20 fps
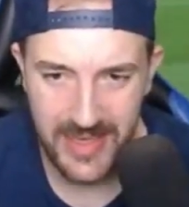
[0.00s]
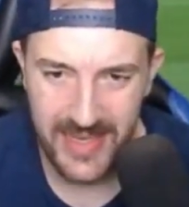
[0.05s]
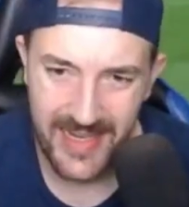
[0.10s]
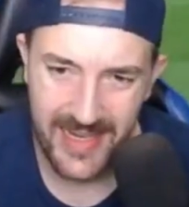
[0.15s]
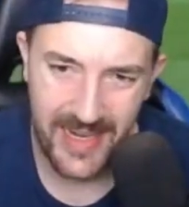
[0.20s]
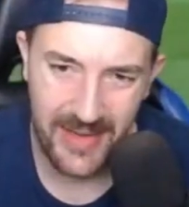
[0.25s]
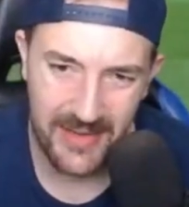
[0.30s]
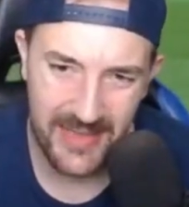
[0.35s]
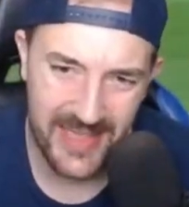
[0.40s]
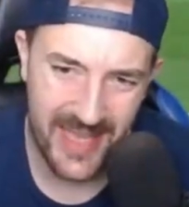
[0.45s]

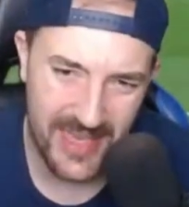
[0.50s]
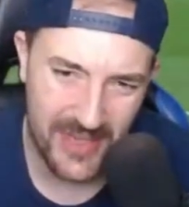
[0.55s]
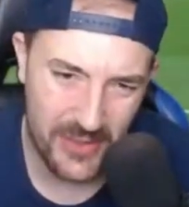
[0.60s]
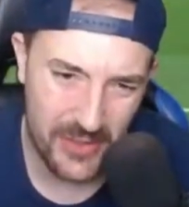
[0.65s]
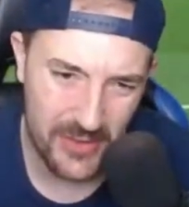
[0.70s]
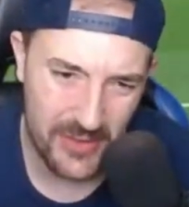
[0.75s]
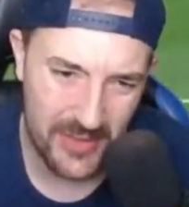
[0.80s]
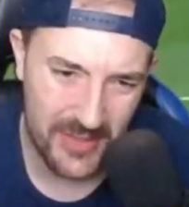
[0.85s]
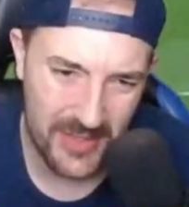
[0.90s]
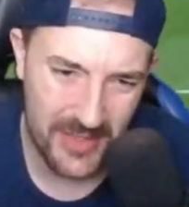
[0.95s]
Now, is that due
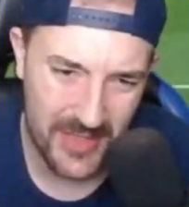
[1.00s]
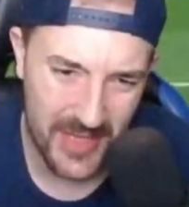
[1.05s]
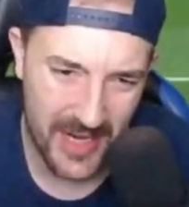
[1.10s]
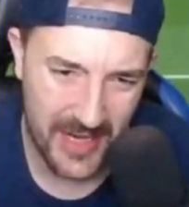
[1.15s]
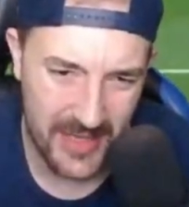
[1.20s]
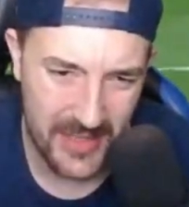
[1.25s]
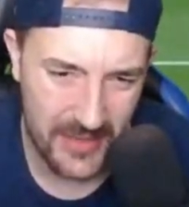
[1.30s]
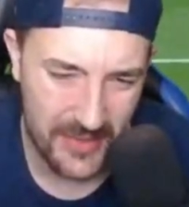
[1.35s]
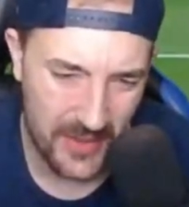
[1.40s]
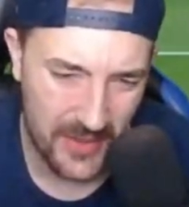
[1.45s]
to the
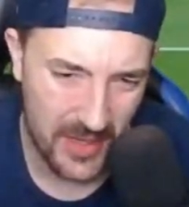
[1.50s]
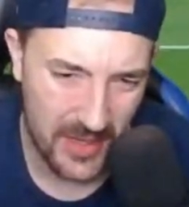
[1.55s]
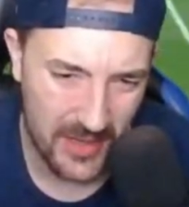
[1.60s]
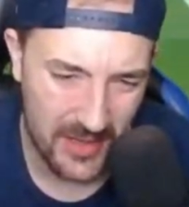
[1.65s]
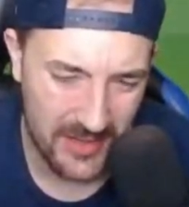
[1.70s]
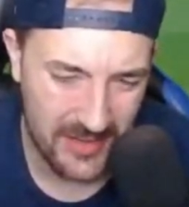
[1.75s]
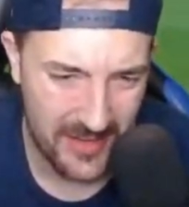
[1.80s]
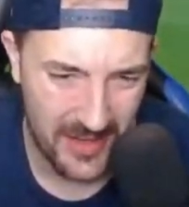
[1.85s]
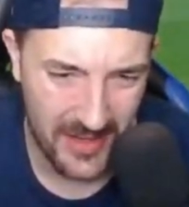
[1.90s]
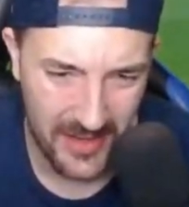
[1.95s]
change of
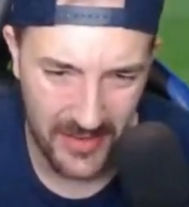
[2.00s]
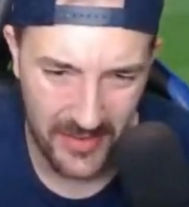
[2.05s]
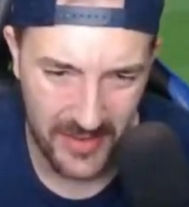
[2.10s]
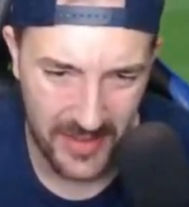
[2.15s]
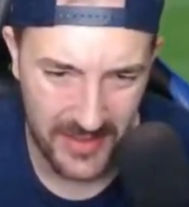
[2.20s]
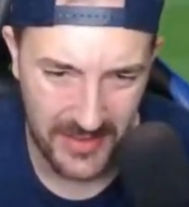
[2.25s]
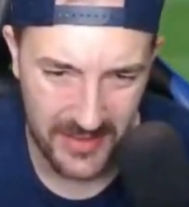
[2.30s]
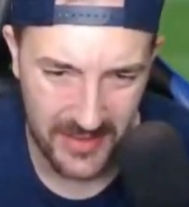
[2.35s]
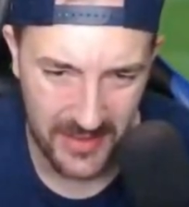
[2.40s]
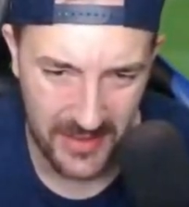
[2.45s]
cards? I don't
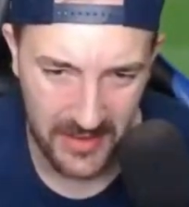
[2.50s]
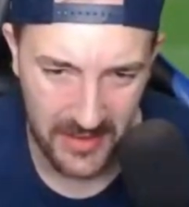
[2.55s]
think so.